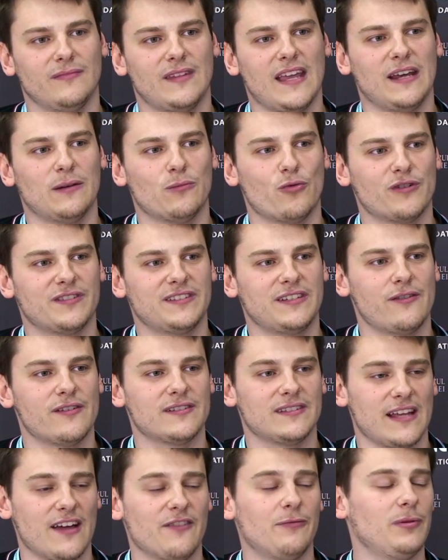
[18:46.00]
Take it more
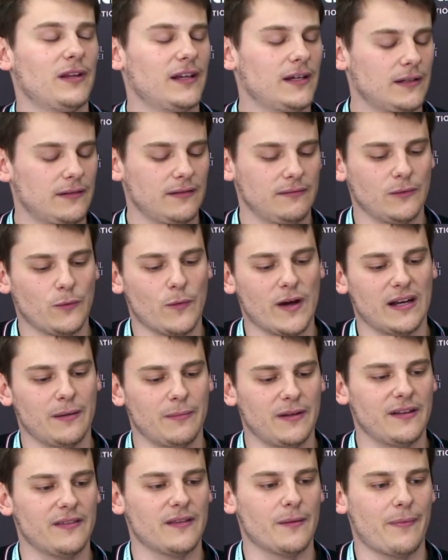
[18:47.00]
seriously. I've played quite
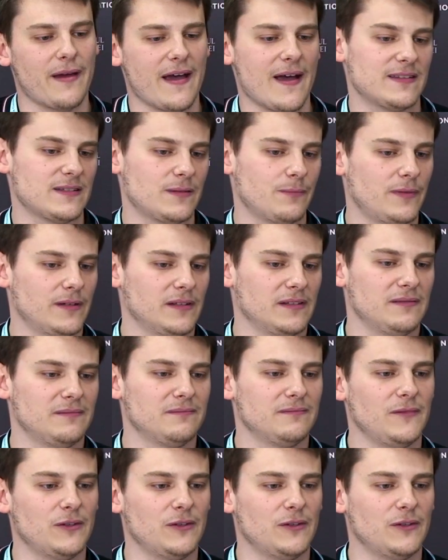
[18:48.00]
a bit in the past, but